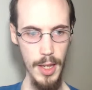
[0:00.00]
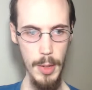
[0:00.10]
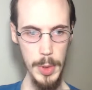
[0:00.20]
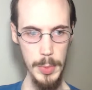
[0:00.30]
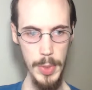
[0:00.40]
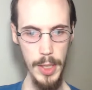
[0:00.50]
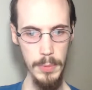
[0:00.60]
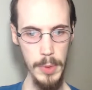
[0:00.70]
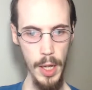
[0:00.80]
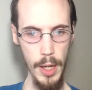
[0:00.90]
It must be the
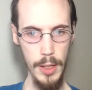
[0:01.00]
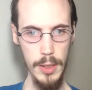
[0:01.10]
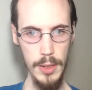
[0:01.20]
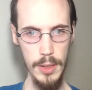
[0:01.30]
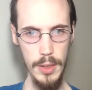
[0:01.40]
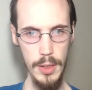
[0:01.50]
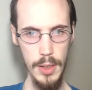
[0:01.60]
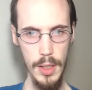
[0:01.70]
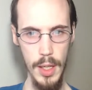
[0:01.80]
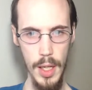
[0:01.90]
FBI.
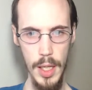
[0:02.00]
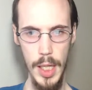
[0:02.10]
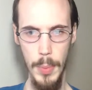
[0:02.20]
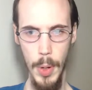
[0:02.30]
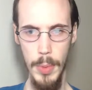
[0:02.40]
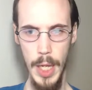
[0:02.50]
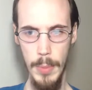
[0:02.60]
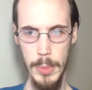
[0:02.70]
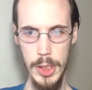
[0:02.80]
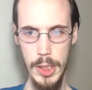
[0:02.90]
They probably
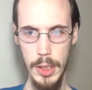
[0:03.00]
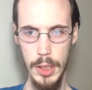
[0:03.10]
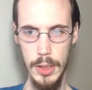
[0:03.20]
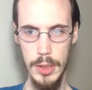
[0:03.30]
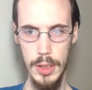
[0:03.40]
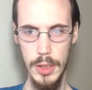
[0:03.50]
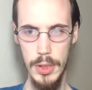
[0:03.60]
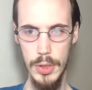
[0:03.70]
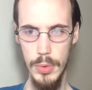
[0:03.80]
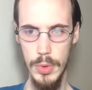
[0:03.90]
have machine guns.
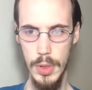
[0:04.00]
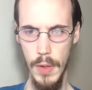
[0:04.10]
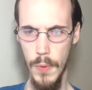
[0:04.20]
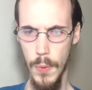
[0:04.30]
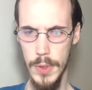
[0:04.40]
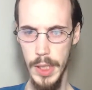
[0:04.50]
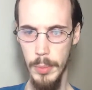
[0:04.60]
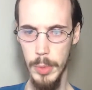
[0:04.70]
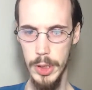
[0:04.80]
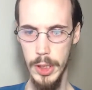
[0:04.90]
Shoot, of course they
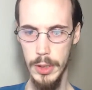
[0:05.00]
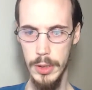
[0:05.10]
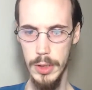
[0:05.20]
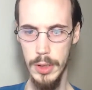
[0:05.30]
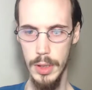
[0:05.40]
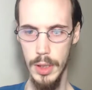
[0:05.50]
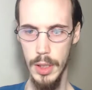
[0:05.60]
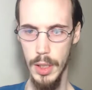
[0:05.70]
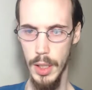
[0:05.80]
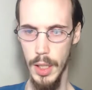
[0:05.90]
have machine guns.
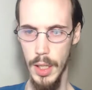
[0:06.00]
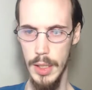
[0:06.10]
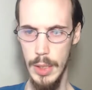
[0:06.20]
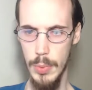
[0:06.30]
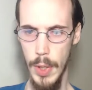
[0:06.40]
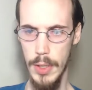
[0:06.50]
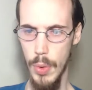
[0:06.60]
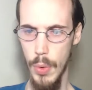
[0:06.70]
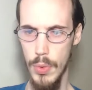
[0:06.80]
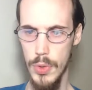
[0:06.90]
That's why I
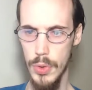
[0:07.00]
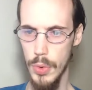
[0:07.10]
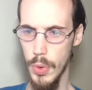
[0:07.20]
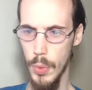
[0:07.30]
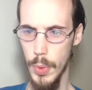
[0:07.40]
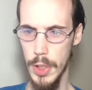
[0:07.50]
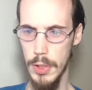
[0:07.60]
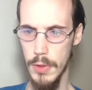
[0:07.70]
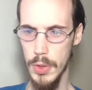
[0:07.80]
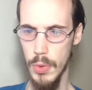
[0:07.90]
told you we
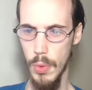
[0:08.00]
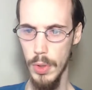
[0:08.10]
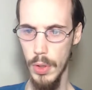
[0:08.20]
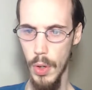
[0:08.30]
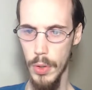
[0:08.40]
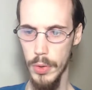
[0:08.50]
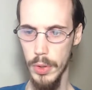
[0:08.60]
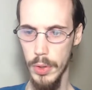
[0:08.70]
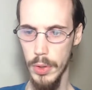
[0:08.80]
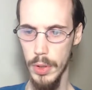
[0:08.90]
should have stolen a car
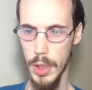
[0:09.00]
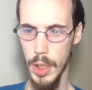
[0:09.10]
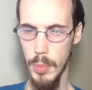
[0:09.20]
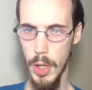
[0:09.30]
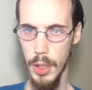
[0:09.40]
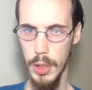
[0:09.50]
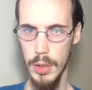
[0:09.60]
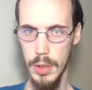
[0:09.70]
earlier. Come on.